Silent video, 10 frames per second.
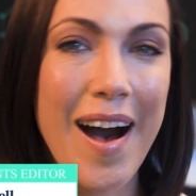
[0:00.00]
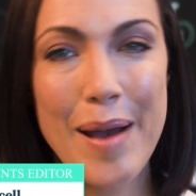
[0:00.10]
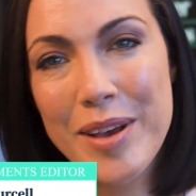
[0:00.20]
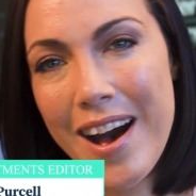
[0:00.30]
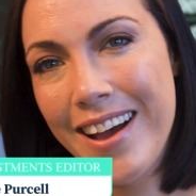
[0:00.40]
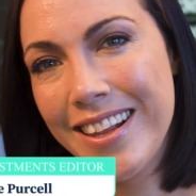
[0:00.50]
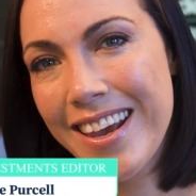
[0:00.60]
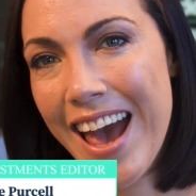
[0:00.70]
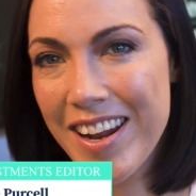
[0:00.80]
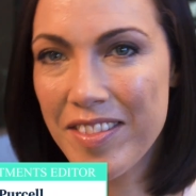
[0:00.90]
I'm
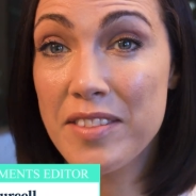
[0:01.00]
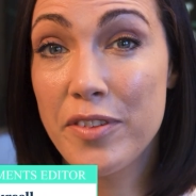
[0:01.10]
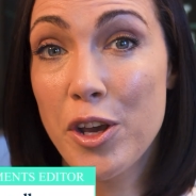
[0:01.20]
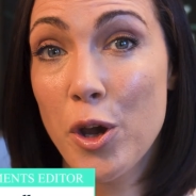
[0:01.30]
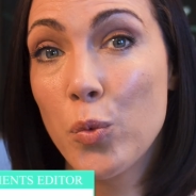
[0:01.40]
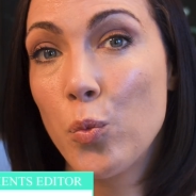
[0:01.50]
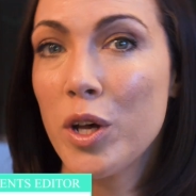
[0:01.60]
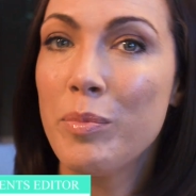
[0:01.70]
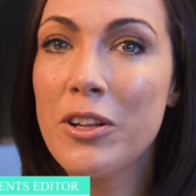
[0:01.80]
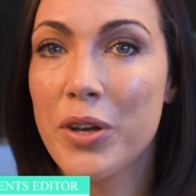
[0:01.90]
Kylie, and in this video,
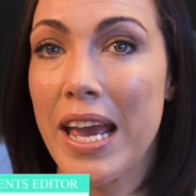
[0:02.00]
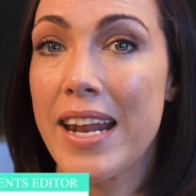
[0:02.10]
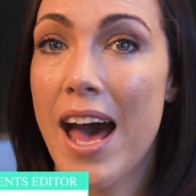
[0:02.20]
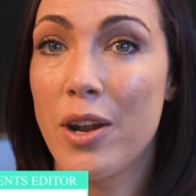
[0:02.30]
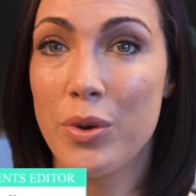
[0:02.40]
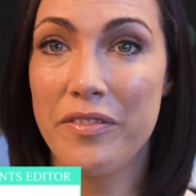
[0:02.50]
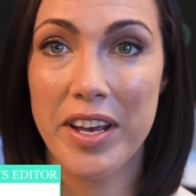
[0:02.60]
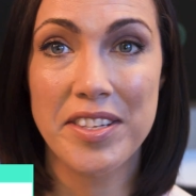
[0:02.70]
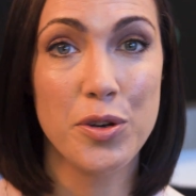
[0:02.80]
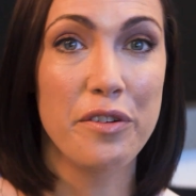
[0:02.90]
we'll be looking at how to
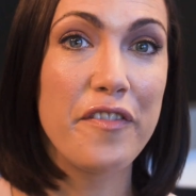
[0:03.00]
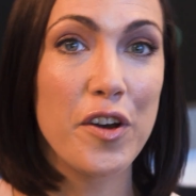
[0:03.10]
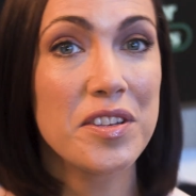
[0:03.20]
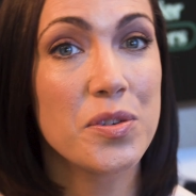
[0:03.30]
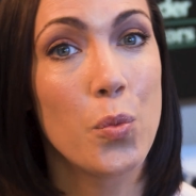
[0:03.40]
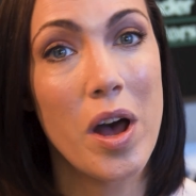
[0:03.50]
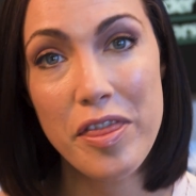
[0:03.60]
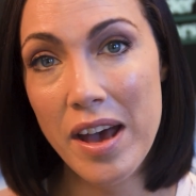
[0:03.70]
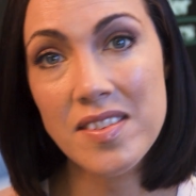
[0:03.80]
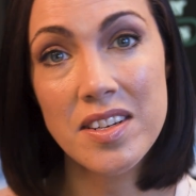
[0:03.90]
invest your first
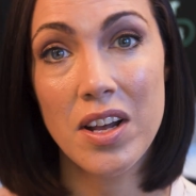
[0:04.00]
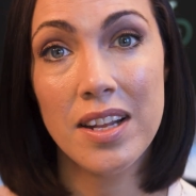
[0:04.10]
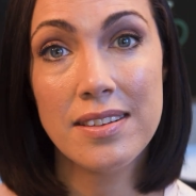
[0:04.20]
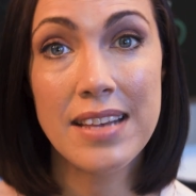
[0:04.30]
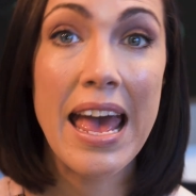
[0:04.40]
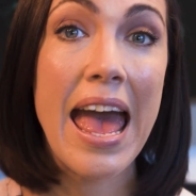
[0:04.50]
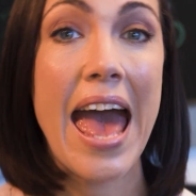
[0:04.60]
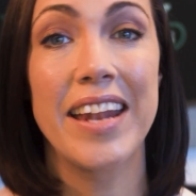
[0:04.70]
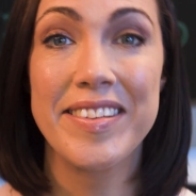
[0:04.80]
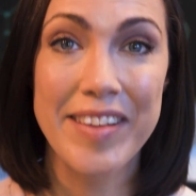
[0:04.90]
$1,000
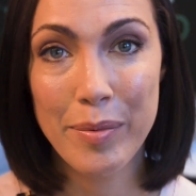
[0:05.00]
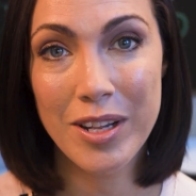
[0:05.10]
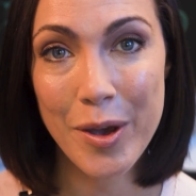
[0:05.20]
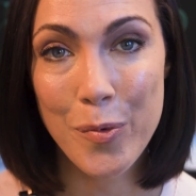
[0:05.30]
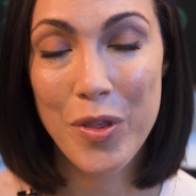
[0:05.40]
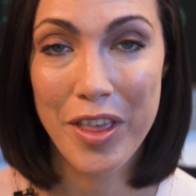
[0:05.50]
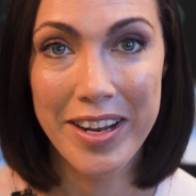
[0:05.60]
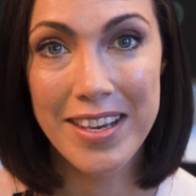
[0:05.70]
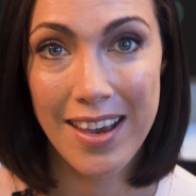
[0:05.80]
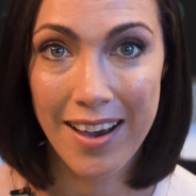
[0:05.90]
and double it within
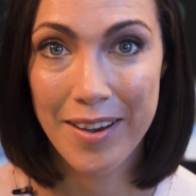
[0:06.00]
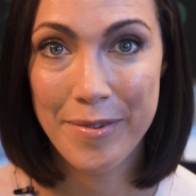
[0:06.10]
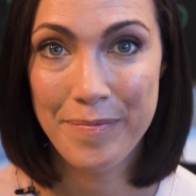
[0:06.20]
a year.